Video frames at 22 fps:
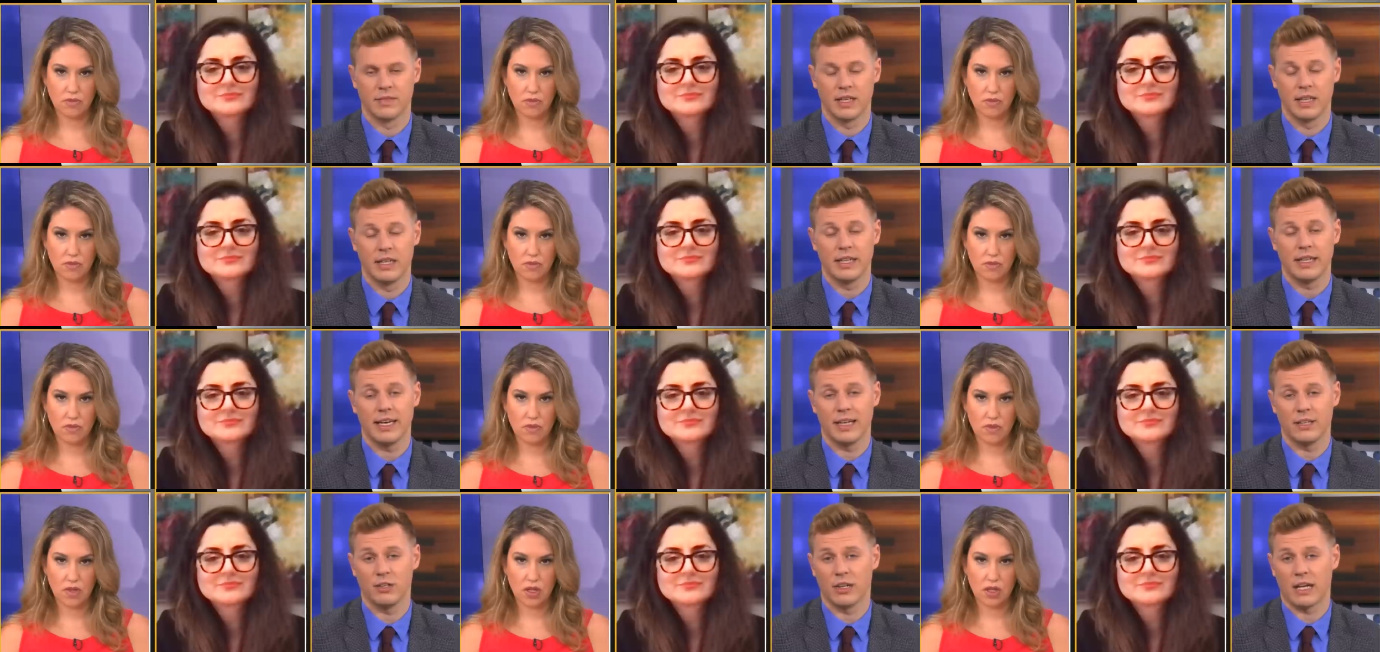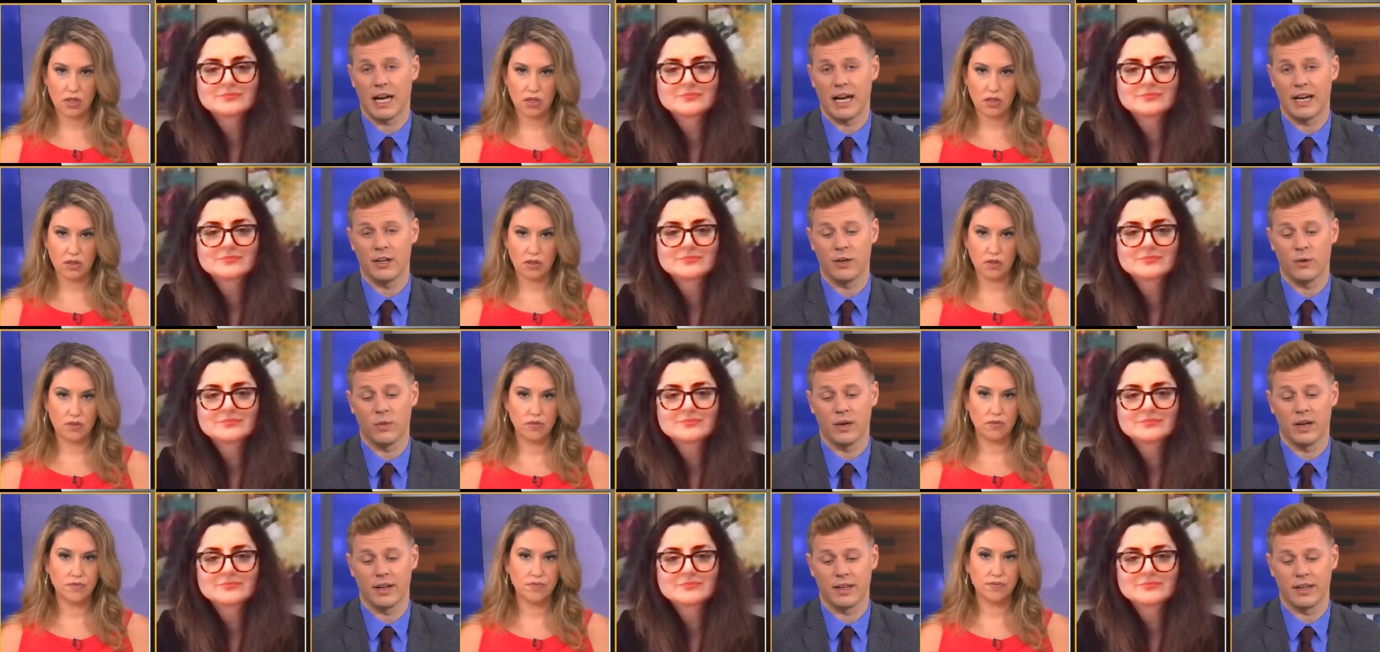Speaker 1: Yeah, look, I don't
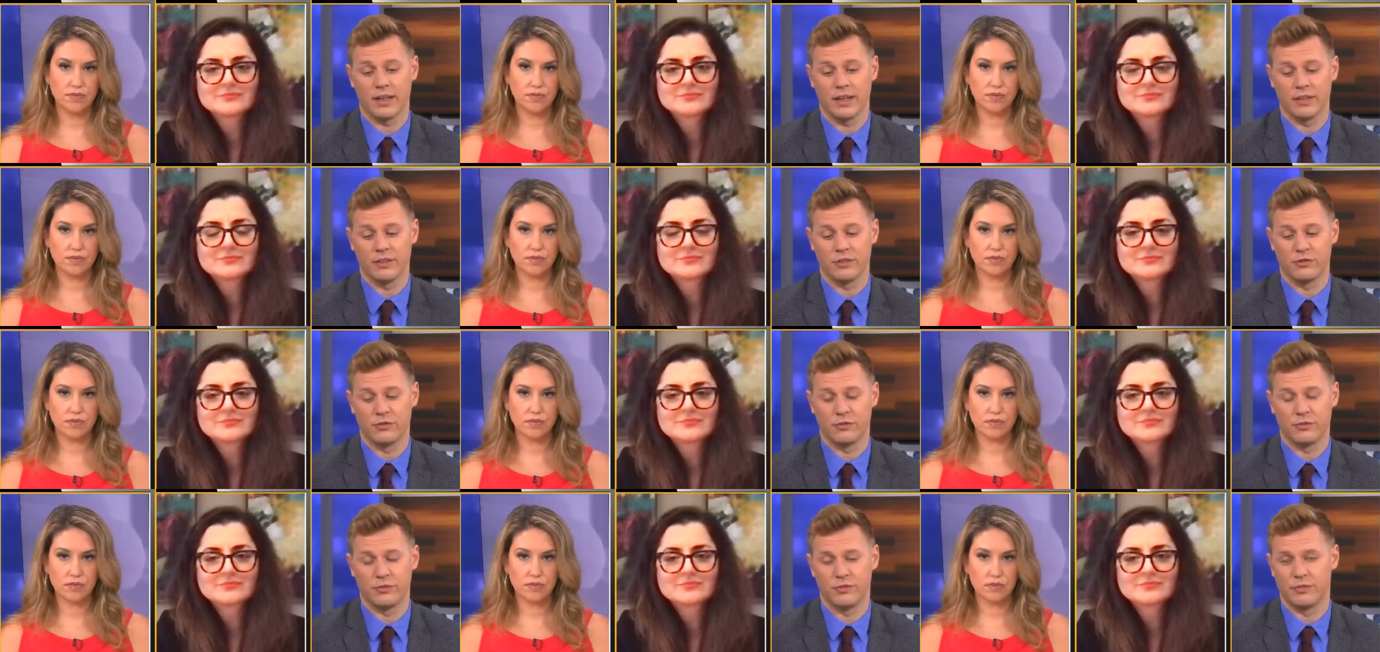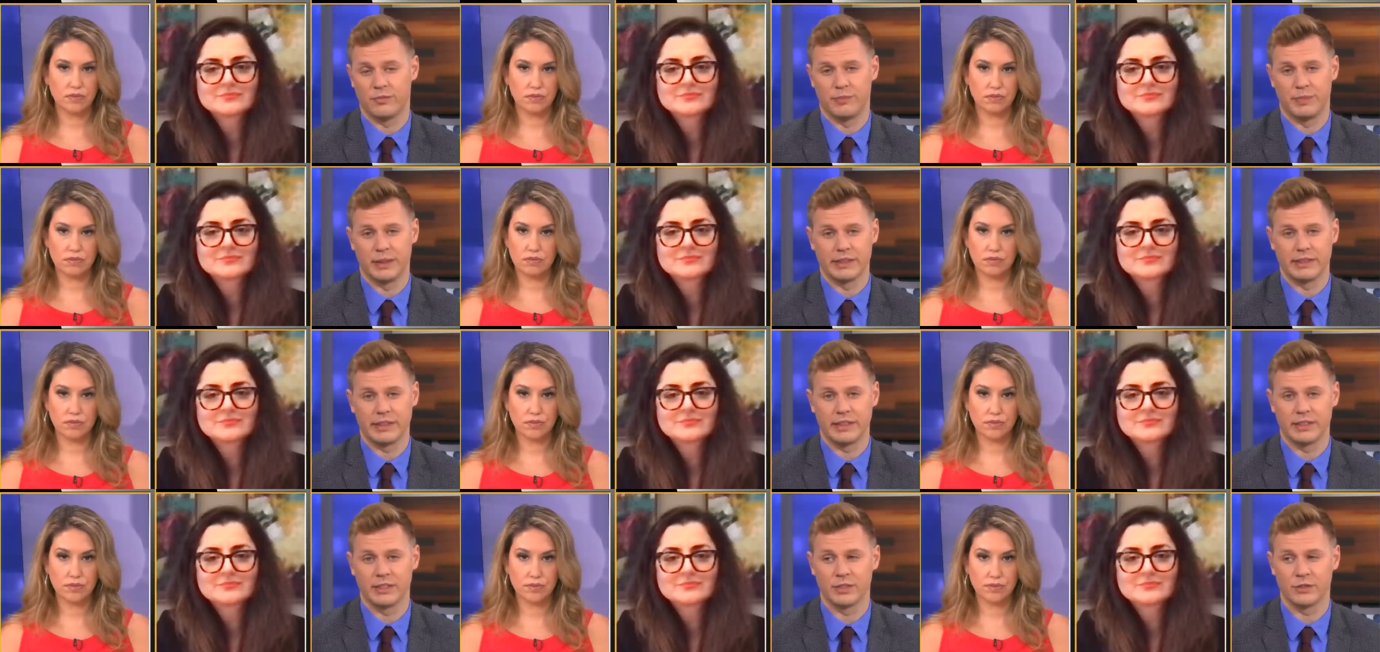want to give
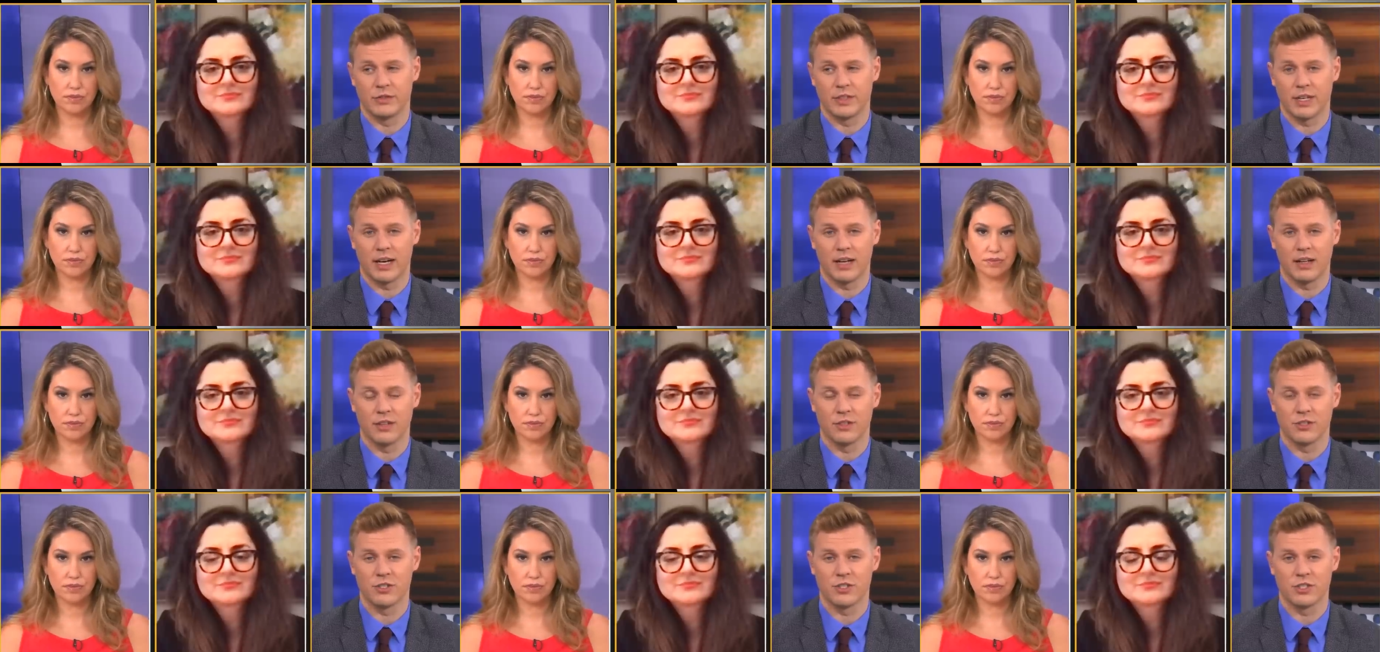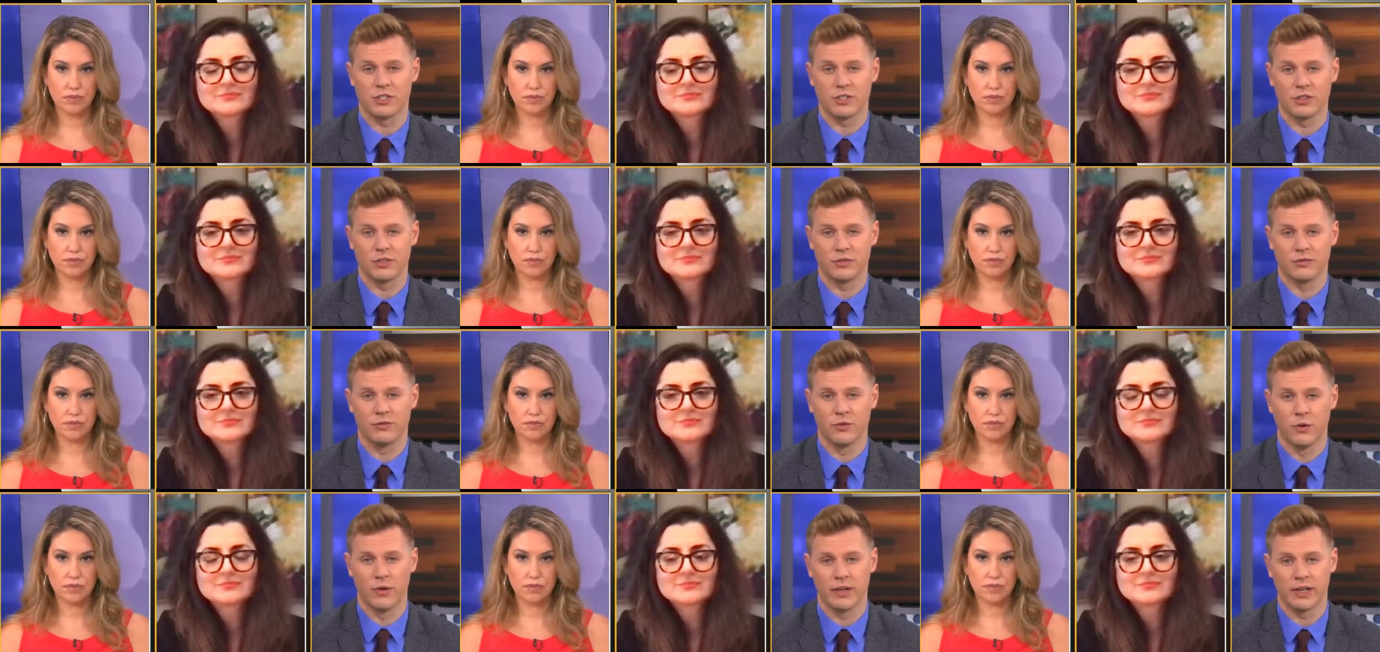billions of dollars to
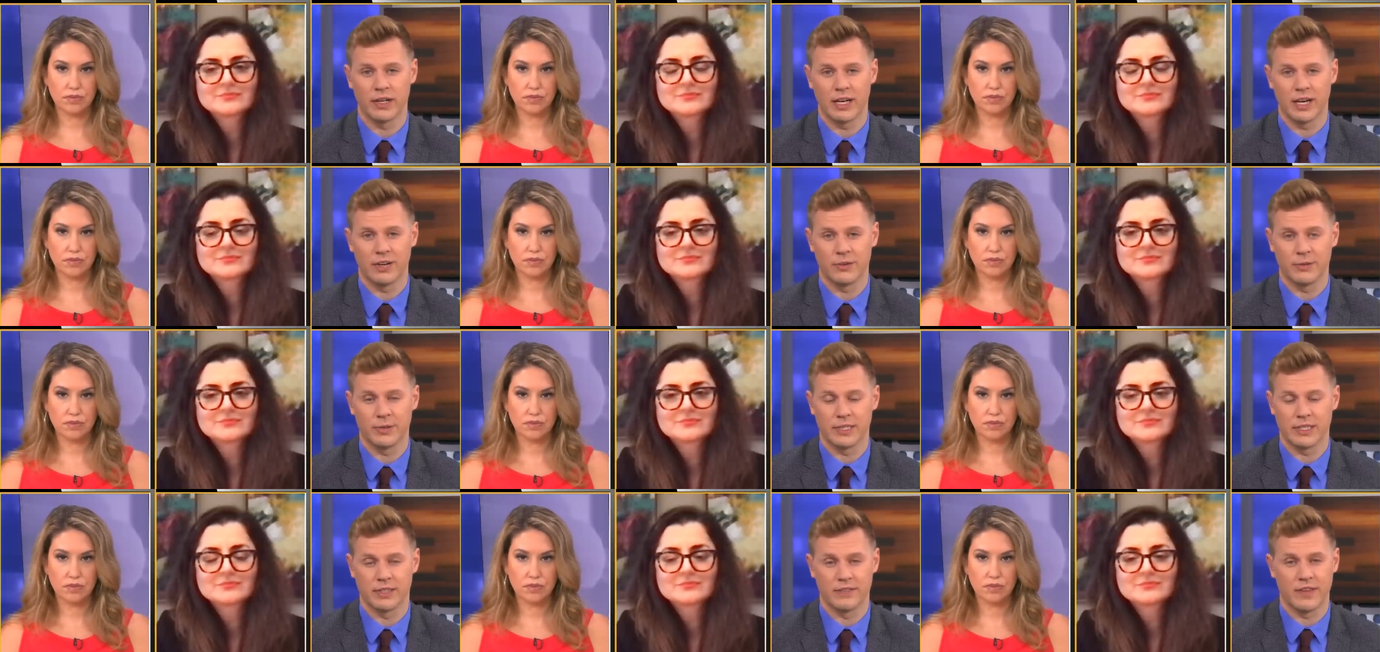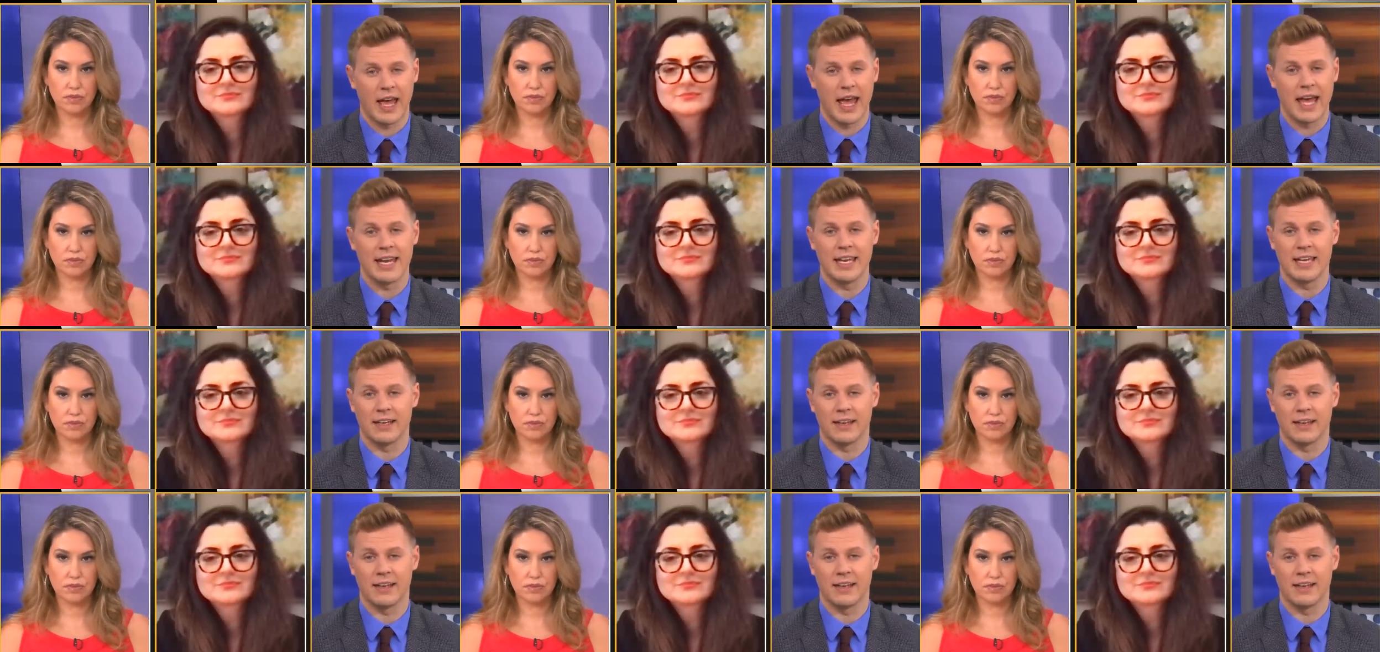foreign governments of any